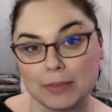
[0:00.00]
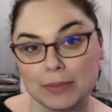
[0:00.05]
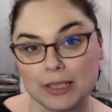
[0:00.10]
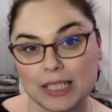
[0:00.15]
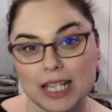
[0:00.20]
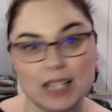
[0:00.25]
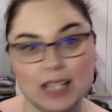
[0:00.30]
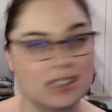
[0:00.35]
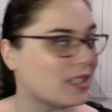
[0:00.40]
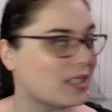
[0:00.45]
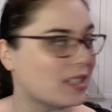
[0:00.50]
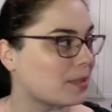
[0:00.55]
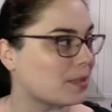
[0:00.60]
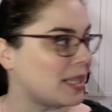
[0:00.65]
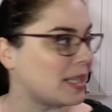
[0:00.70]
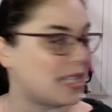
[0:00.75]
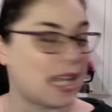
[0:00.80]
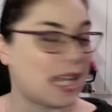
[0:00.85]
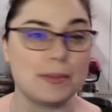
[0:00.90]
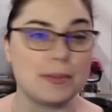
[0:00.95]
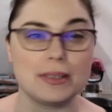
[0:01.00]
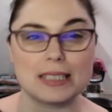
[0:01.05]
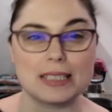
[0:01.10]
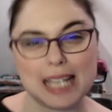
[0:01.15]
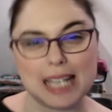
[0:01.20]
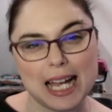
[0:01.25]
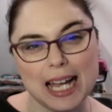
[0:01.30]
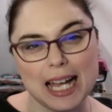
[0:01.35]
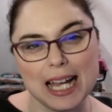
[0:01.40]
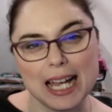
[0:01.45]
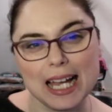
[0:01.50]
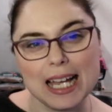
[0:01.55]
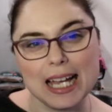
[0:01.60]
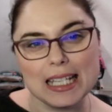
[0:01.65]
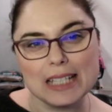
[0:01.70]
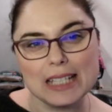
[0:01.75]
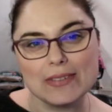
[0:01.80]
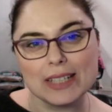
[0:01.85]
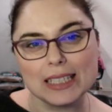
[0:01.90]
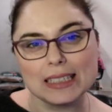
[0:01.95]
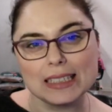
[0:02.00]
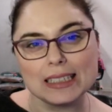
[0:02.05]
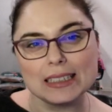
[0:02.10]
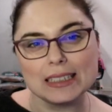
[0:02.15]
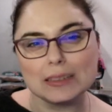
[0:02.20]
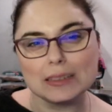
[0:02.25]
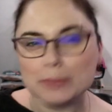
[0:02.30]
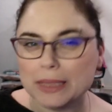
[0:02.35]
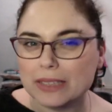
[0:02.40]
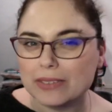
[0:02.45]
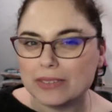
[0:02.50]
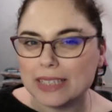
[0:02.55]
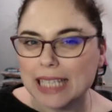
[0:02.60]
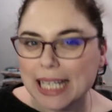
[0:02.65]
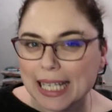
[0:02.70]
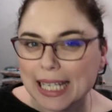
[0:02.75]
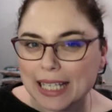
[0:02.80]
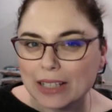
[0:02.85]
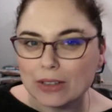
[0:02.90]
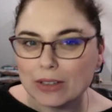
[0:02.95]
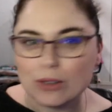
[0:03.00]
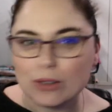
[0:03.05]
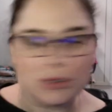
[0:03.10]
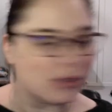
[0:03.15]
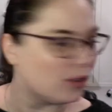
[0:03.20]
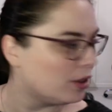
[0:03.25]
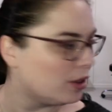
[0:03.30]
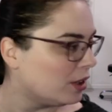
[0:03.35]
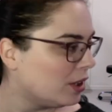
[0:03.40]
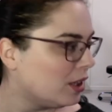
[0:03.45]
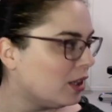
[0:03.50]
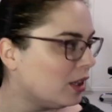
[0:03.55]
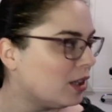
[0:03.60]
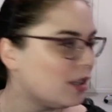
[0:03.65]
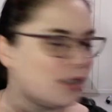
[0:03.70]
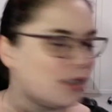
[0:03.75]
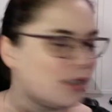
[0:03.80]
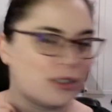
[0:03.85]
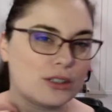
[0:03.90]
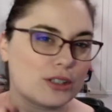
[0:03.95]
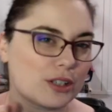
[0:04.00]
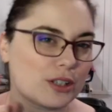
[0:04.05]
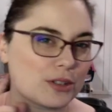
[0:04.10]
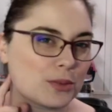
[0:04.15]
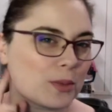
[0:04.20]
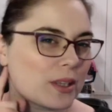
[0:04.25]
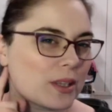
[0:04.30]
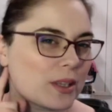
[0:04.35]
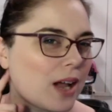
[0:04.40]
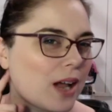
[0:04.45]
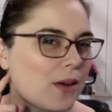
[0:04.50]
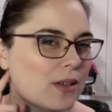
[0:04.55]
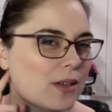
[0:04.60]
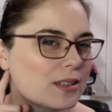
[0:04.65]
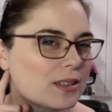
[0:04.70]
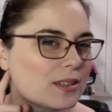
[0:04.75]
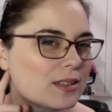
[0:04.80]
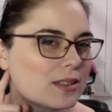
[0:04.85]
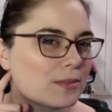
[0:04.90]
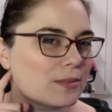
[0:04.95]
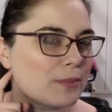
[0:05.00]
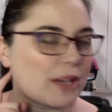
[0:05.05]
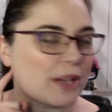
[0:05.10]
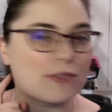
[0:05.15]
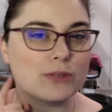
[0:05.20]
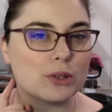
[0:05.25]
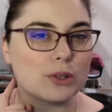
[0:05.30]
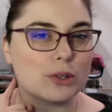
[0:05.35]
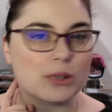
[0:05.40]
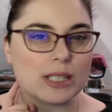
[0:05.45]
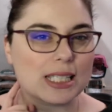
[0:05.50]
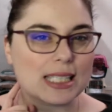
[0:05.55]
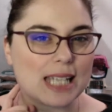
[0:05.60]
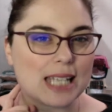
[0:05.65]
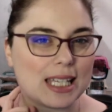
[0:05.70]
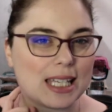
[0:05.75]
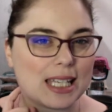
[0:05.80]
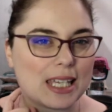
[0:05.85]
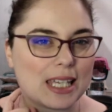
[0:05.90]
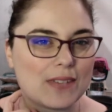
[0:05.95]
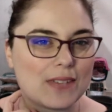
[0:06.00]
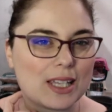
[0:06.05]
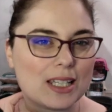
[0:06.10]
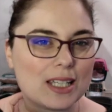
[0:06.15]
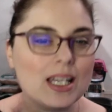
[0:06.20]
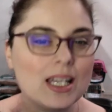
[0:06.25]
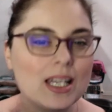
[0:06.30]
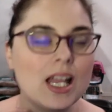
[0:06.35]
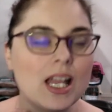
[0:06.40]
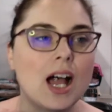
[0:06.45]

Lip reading: down, because my table is kind of at a little bit of an angle just with how my floor is not even.